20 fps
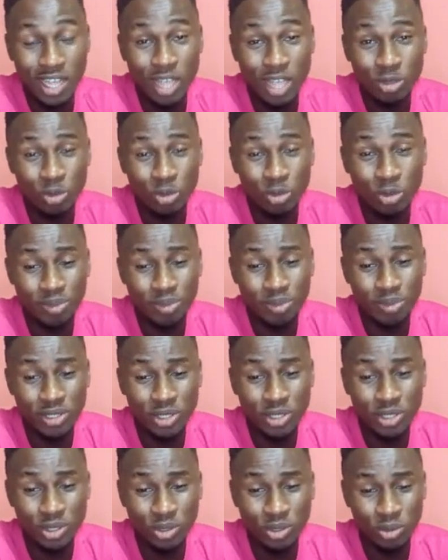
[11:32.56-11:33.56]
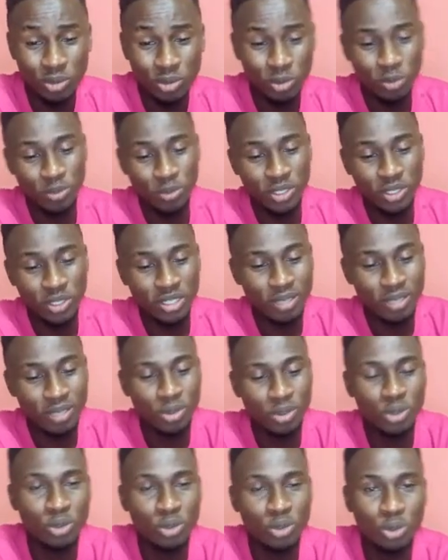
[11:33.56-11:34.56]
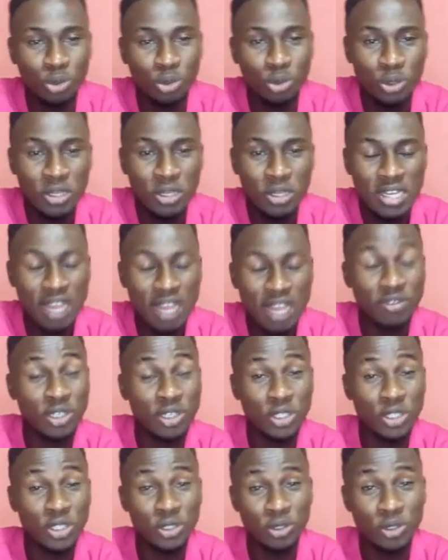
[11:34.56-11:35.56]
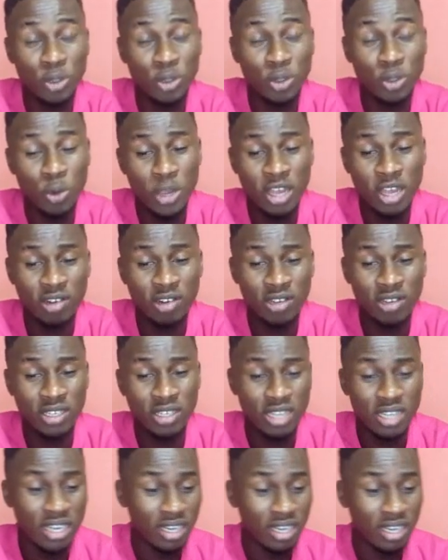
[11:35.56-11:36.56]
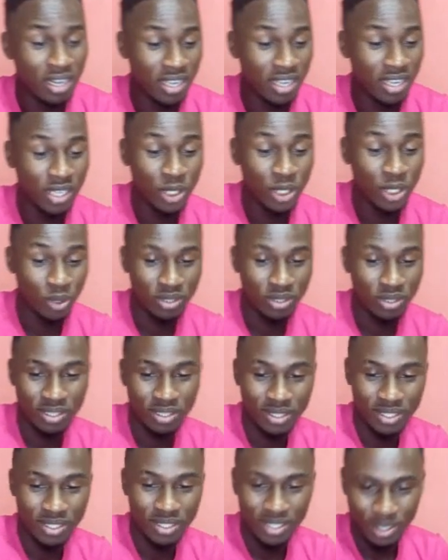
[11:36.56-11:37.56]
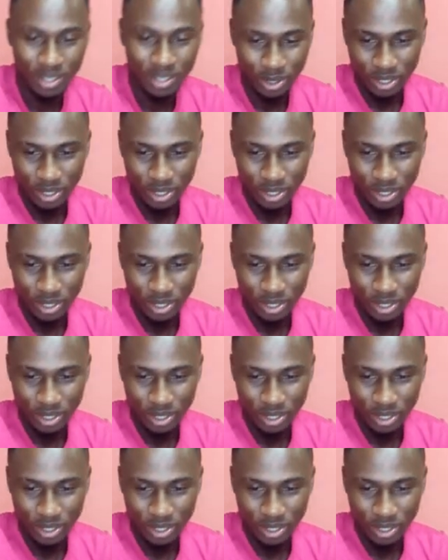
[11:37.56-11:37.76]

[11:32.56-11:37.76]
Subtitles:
and you'll pretty soon be able to navigate your way around and learn new things.